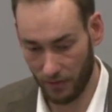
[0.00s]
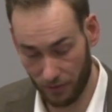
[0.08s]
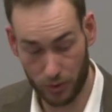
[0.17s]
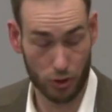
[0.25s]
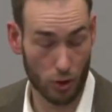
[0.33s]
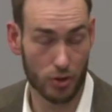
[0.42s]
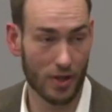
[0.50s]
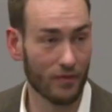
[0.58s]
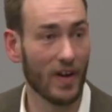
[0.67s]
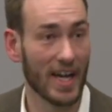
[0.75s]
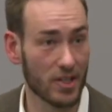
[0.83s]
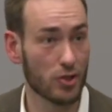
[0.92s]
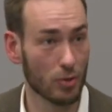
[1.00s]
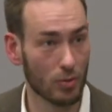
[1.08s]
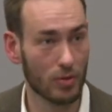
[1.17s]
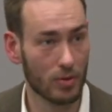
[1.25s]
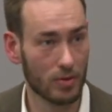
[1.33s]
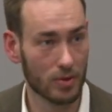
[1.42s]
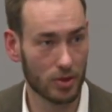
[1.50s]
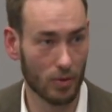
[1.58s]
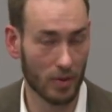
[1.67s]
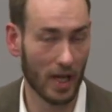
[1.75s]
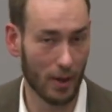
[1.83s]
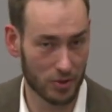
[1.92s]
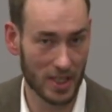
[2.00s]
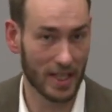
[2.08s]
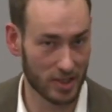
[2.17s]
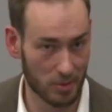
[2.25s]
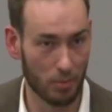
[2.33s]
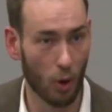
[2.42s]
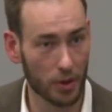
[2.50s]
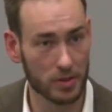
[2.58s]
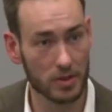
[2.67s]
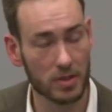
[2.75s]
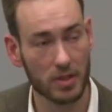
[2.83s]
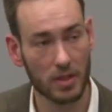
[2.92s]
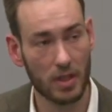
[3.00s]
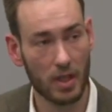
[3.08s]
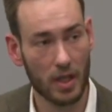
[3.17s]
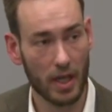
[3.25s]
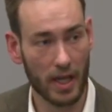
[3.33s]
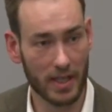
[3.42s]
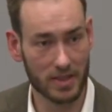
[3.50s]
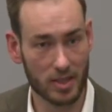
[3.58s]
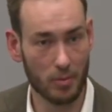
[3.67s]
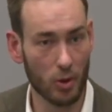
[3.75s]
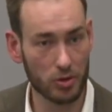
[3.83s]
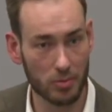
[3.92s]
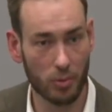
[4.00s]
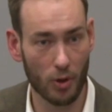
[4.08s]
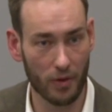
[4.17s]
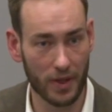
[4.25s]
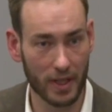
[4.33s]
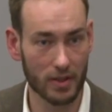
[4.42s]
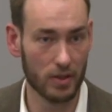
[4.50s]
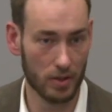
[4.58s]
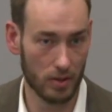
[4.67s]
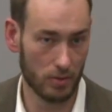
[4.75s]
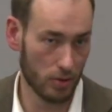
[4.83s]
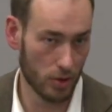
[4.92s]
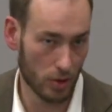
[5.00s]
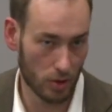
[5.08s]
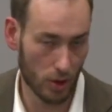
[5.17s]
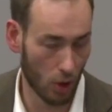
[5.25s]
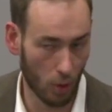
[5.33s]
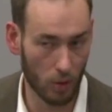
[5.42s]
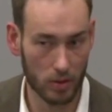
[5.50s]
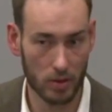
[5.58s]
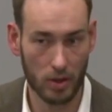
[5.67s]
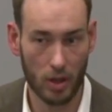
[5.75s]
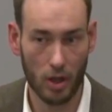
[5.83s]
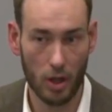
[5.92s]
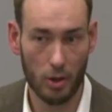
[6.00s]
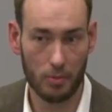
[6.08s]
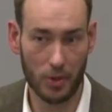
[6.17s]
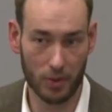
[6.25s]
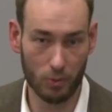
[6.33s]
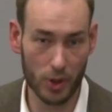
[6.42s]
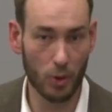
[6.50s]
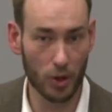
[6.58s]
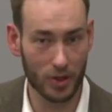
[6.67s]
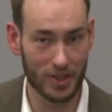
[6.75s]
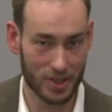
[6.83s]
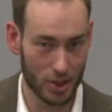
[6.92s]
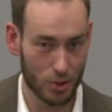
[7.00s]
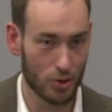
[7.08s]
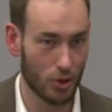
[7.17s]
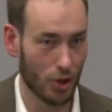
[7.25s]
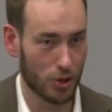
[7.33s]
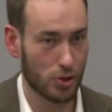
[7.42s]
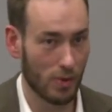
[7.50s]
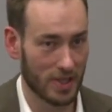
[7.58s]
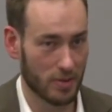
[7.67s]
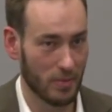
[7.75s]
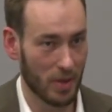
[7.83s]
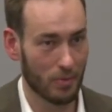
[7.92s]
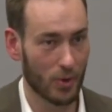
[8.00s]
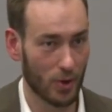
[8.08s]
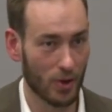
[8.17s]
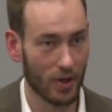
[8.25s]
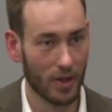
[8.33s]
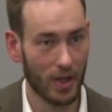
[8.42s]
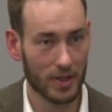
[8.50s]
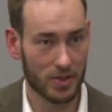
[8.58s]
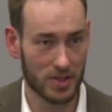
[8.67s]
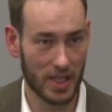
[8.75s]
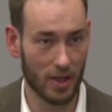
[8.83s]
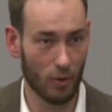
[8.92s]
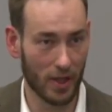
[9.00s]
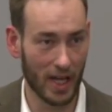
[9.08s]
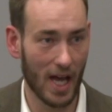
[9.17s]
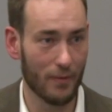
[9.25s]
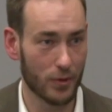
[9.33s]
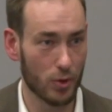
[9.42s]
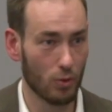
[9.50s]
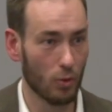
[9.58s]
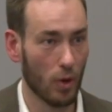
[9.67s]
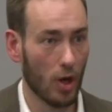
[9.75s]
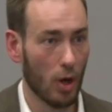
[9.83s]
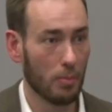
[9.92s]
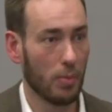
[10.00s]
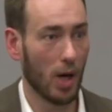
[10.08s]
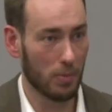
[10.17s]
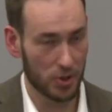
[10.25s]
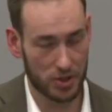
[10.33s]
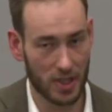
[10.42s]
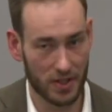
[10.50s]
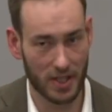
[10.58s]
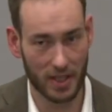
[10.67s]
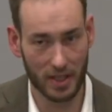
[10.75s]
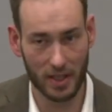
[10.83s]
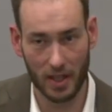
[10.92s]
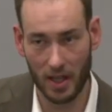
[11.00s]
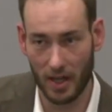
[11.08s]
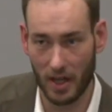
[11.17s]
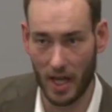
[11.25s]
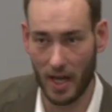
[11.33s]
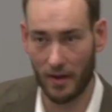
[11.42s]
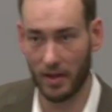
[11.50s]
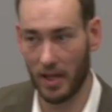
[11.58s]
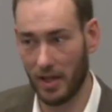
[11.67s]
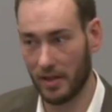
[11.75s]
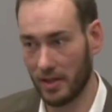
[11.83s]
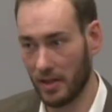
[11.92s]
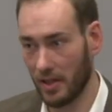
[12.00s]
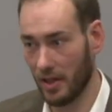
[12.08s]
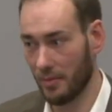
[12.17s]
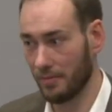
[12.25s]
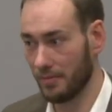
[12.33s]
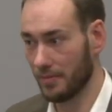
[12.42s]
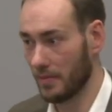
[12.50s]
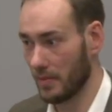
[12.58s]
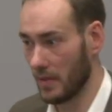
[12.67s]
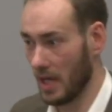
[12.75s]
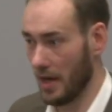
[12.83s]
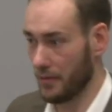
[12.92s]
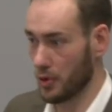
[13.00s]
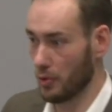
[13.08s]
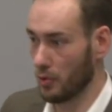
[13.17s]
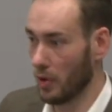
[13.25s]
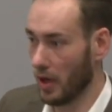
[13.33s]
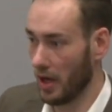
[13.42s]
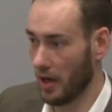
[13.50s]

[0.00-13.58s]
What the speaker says: search and find you. So I would say it's important. Is it the most important thing? No. But we will continue to nudge you as a member to say, okay, have you published anything? Have you,